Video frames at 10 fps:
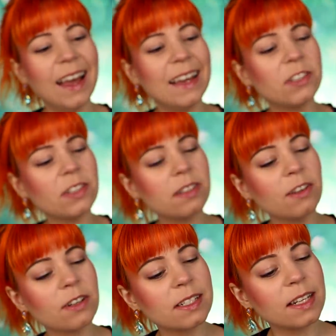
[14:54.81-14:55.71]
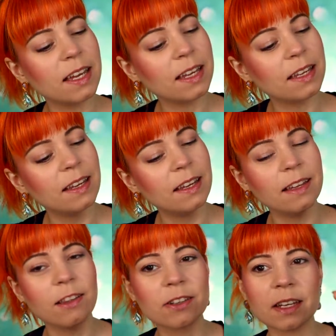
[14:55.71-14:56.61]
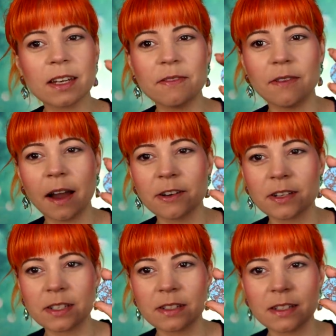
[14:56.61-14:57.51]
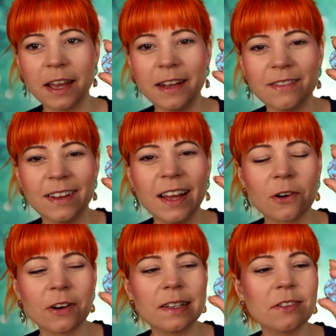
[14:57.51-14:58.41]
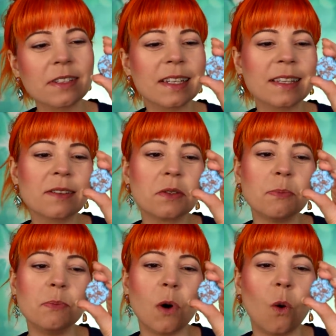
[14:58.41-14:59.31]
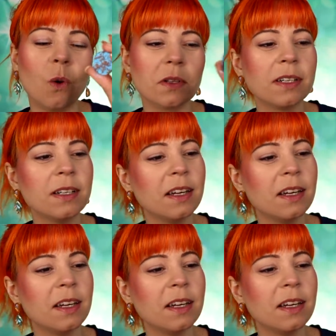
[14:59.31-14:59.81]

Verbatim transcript: it just looks like, it looks like a virus inside. Or it looks like there's mold